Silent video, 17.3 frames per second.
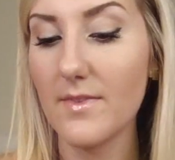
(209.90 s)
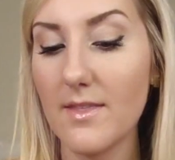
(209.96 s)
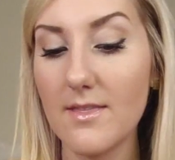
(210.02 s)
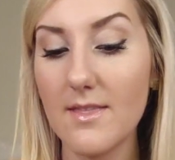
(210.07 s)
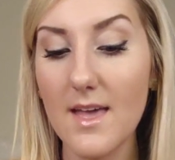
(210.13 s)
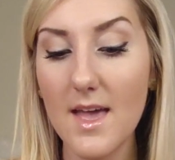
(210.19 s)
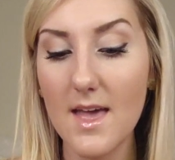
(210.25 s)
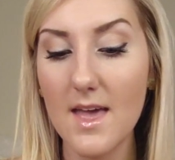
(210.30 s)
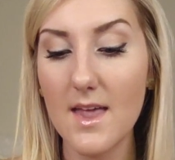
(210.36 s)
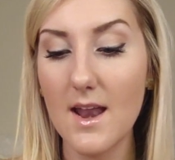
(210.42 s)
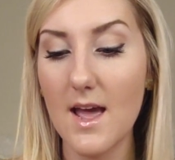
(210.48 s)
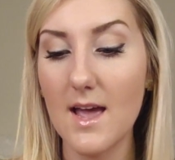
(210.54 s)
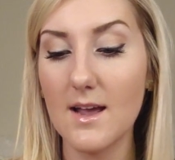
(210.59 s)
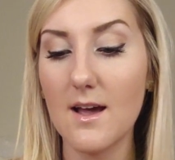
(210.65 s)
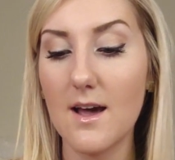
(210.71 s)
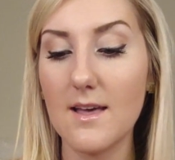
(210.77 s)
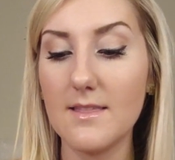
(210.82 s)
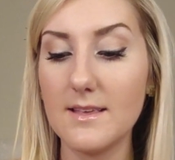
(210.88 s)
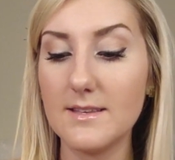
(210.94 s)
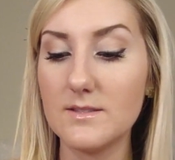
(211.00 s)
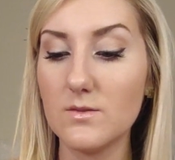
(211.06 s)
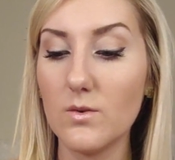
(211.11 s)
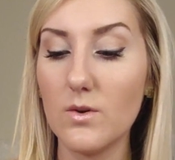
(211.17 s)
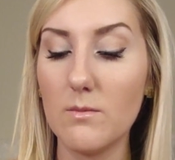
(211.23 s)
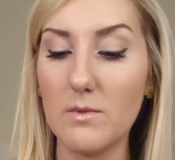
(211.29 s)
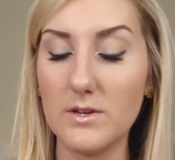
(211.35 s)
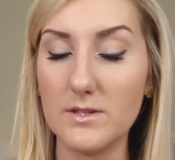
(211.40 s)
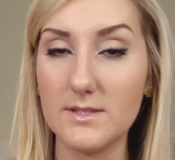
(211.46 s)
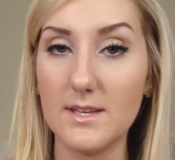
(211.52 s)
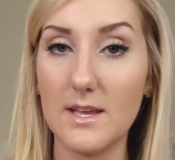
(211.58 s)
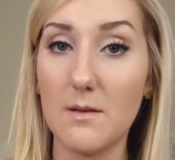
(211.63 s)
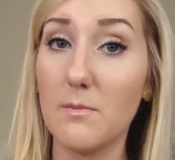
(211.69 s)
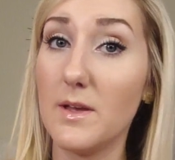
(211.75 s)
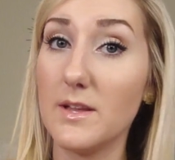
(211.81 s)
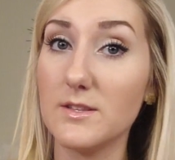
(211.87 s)
Then I got these Laura
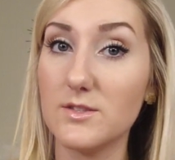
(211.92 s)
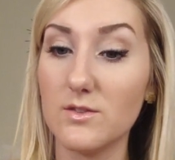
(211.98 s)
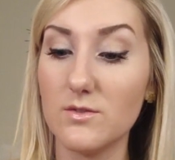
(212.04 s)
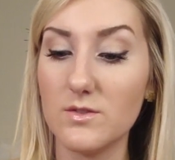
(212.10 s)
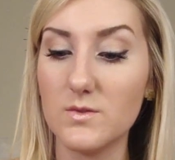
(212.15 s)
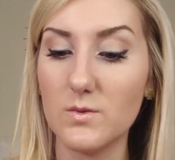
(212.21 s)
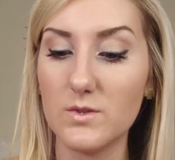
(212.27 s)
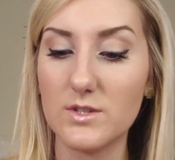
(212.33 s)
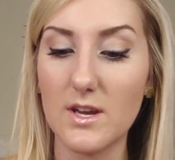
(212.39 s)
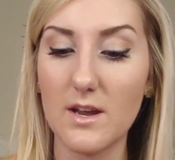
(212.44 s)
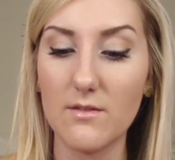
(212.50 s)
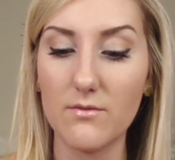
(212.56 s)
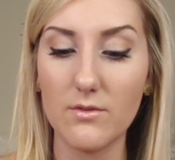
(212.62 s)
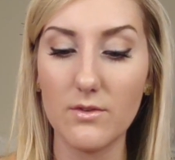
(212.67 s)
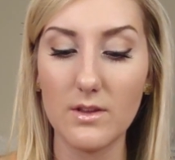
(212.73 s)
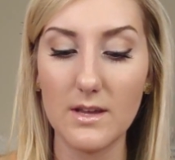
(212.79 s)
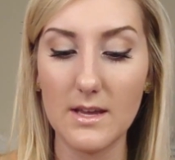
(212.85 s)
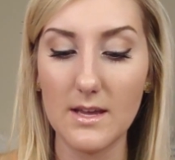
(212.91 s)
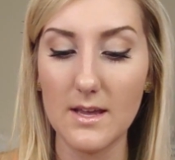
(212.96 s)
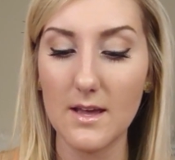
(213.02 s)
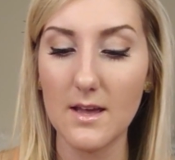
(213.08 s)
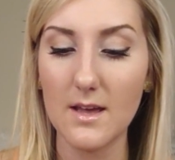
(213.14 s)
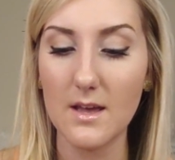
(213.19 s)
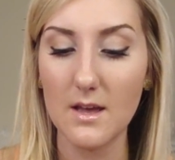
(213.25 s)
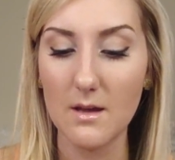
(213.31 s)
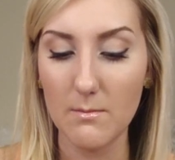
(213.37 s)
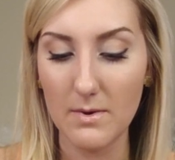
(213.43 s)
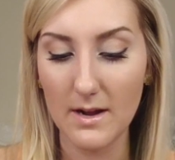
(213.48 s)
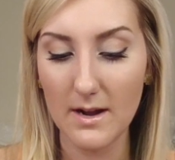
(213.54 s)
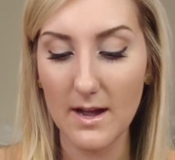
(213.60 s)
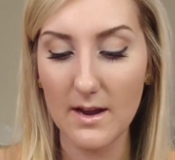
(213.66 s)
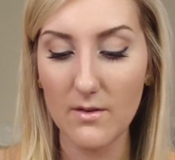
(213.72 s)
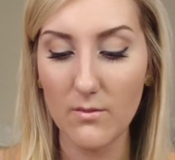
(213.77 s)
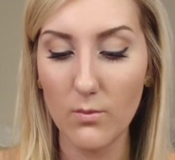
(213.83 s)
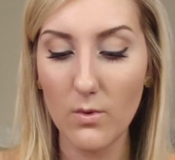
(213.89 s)
Mercier pencils, which I've really been
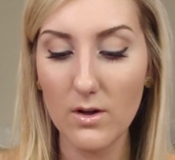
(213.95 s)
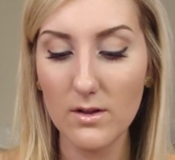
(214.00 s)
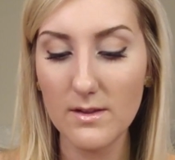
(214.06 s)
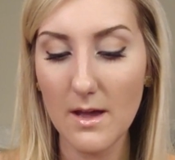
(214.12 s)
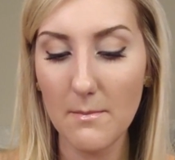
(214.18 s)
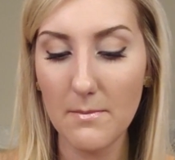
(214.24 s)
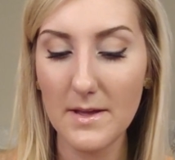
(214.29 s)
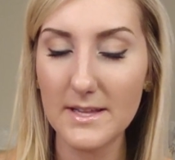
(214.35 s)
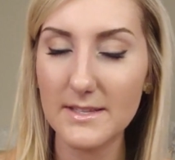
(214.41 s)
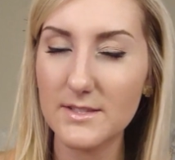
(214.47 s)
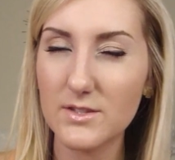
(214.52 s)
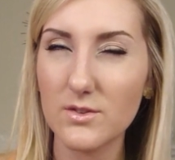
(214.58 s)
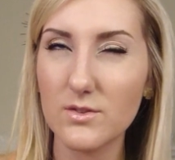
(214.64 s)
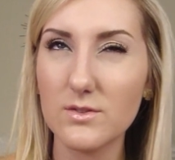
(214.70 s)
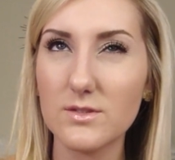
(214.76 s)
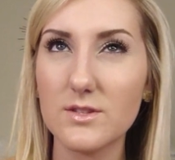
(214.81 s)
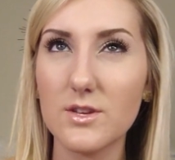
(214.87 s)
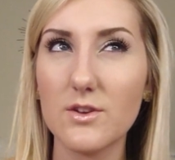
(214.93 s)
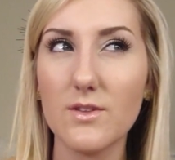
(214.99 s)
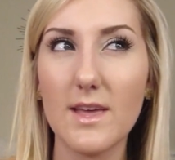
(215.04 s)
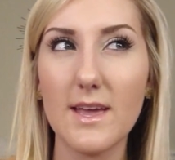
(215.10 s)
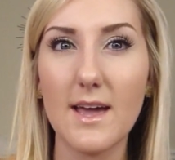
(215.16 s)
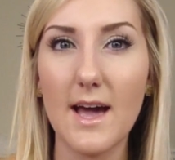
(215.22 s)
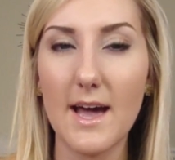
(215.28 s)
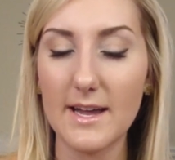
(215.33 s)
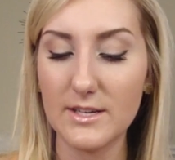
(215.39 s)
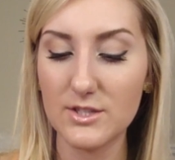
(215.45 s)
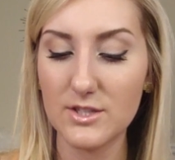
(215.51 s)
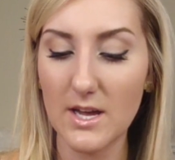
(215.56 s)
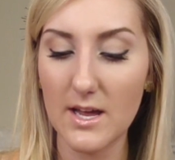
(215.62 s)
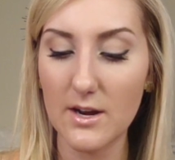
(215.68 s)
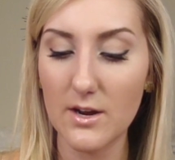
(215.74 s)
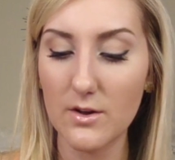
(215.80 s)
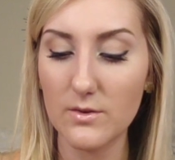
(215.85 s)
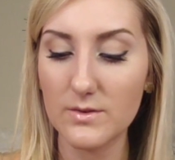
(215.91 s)
kind of, well, not pencils, they're like
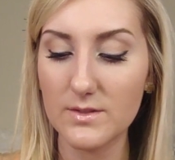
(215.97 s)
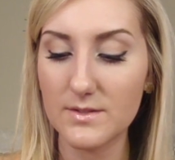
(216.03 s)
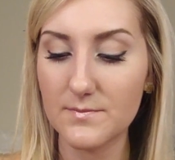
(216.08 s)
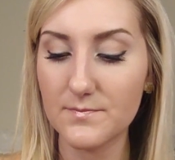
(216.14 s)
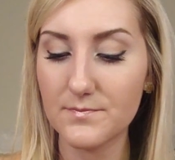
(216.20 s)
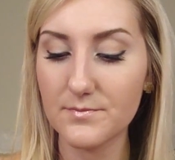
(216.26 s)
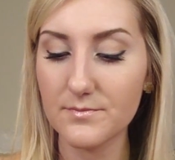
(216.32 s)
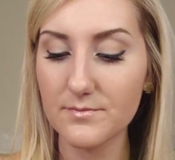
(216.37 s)
eyeshadows.